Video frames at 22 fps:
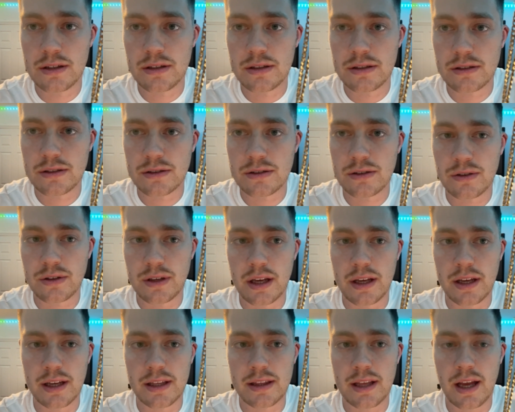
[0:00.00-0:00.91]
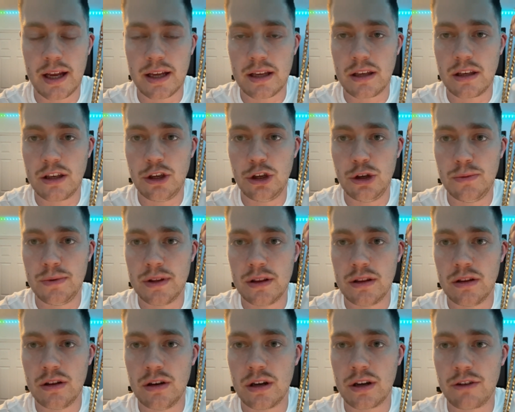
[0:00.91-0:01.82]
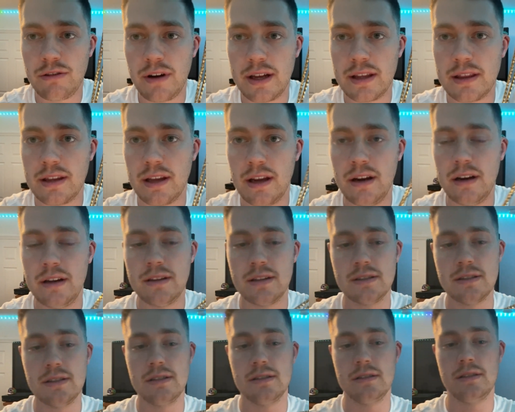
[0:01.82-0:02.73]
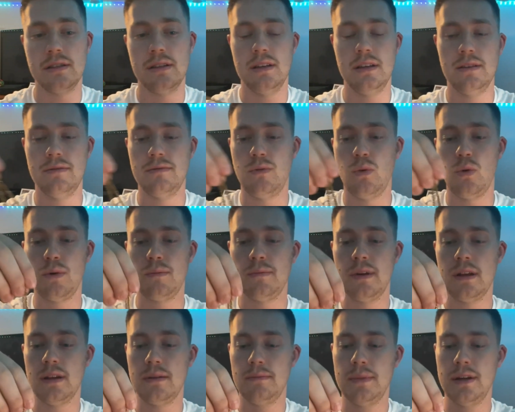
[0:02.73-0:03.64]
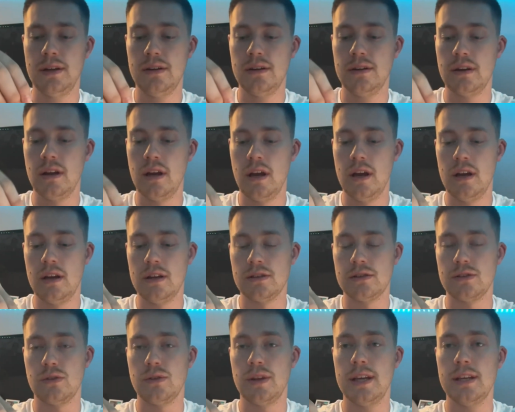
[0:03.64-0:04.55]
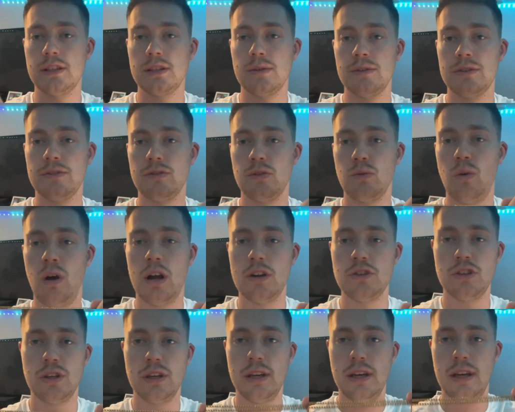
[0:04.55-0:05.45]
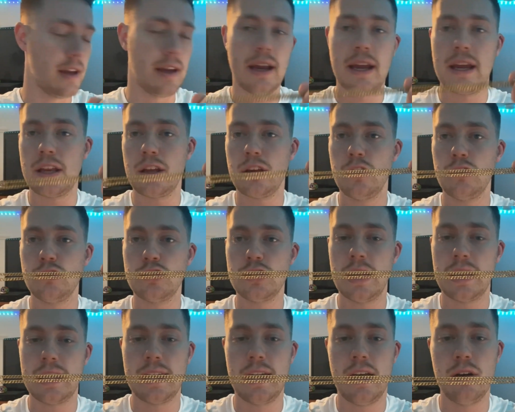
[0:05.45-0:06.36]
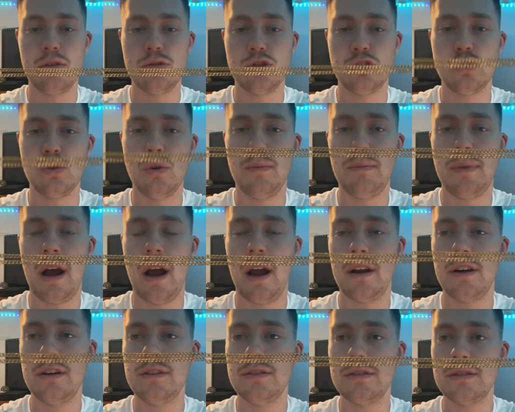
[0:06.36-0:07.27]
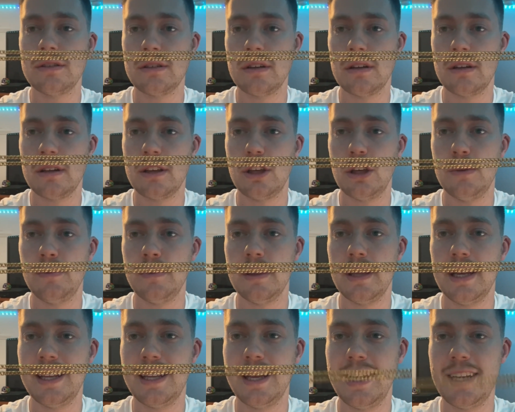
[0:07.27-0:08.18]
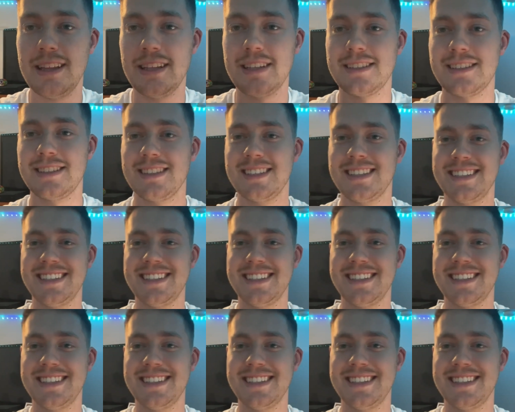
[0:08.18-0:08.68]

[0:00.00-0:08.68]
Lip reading: So yeah, you get that Cuban look right there, and this is the 4mm. So thank you so much for watching, and go check out Jewlpire's Cuban link necklace.